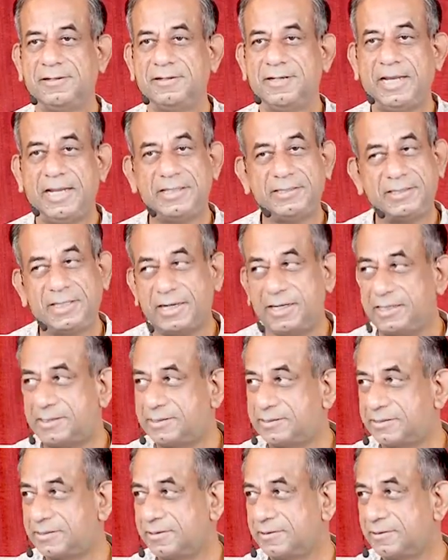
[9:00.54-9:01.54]
Take the
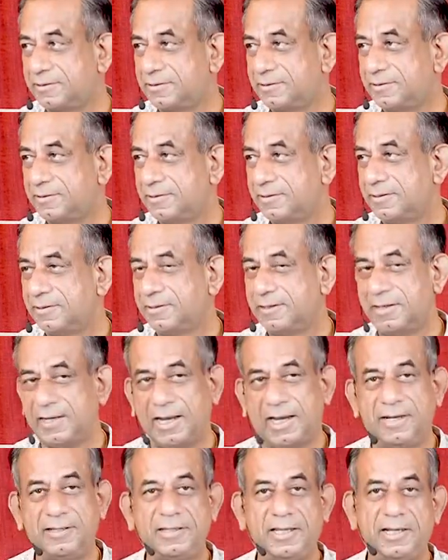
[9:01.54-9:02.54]
risk
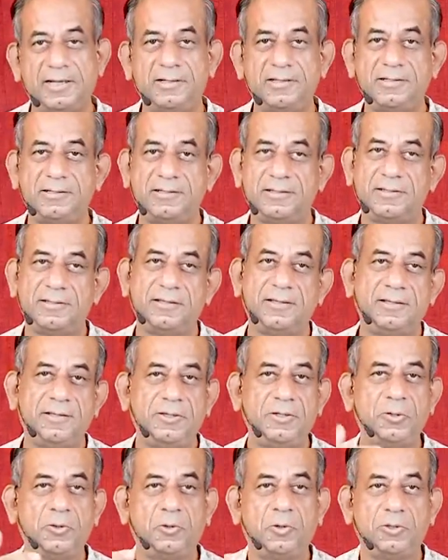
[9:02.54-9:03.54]
and then
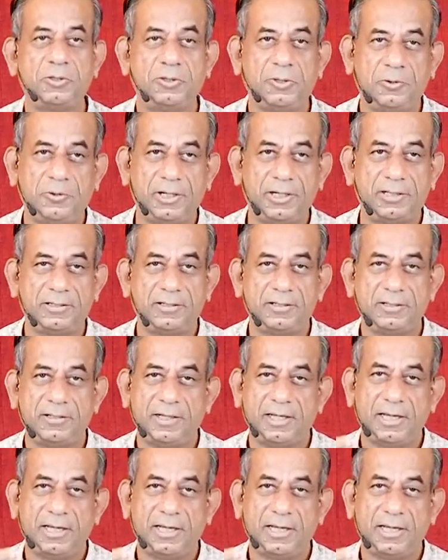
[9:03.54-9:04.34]
you go through it.